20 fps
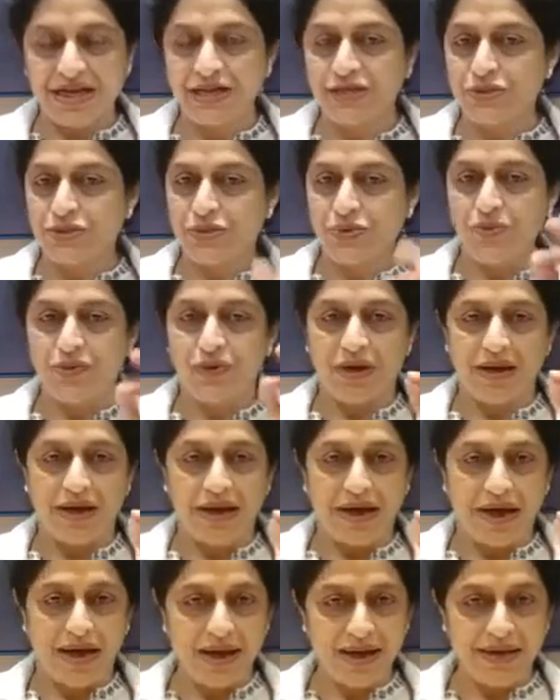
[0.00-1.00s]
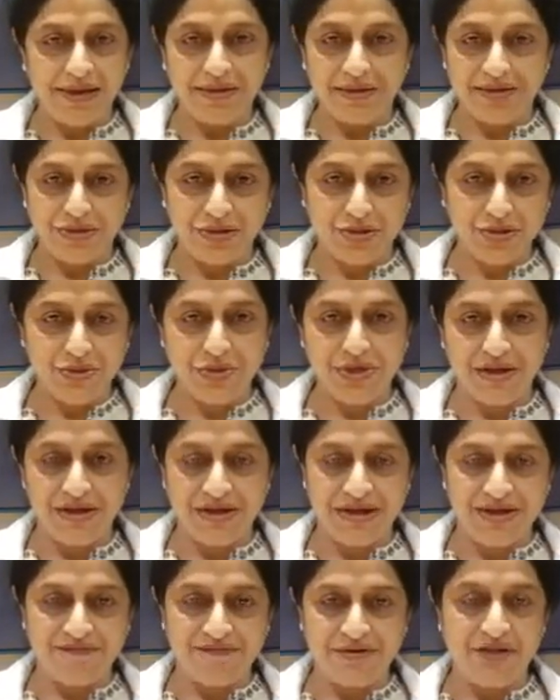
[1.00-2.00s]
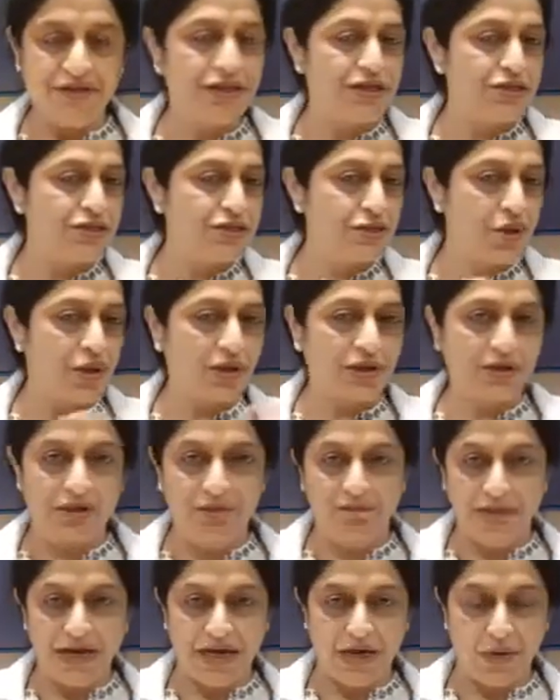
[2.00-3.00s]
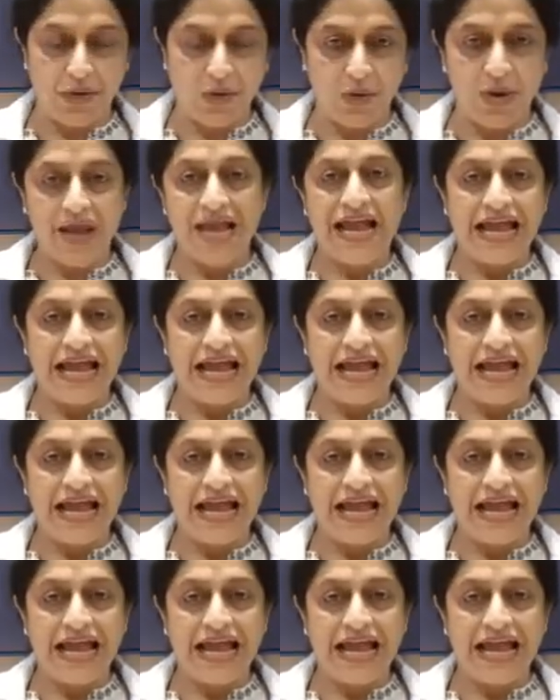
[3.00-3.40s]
So high sugar level is not a big no.